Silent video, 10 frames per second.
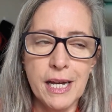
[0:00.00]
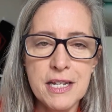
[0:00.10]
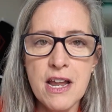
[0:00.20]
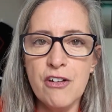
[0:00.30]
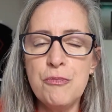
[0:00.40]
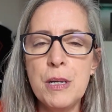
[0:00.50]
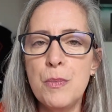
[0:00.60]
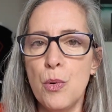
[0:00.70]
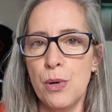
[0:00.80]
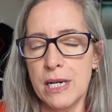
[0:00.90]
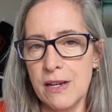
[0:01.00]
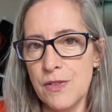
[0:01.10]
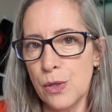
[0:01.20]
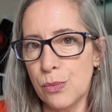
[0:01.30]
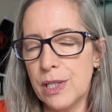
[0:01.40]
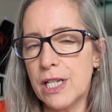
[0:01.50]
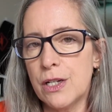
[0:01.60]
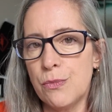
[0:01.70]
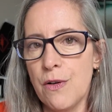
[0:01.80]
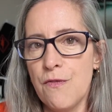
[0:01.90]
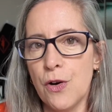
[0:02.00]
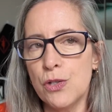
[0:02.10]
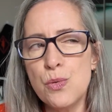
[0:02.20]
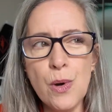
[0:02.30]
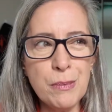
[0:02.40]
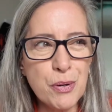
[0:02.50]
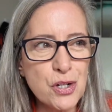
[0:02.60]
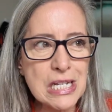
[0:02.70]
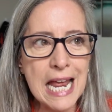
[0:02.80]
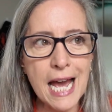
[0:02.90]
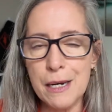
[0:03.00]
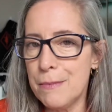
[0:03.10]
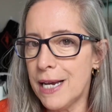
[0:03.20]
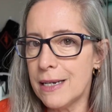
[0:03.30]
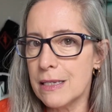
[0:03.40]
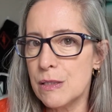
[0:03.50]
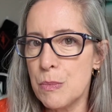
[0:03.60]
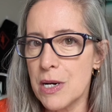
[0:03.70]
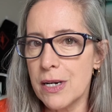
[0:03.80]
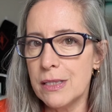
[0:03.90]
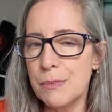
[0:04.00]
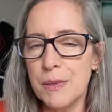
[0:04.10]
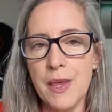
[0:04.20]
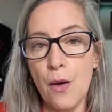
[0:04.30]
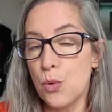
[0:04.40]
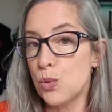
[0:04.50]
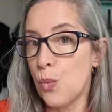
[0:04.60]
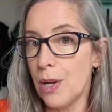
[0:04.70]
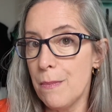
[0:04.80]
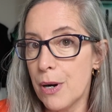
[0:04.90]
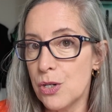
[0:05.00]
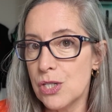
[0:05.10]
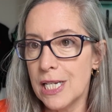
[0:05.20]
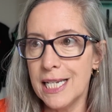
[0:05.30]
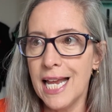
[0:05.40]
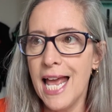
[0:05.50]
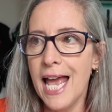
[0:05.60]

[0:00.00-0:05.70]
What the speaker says: Enough people were giving really good referrals. One person had a bad experience, but that was one person.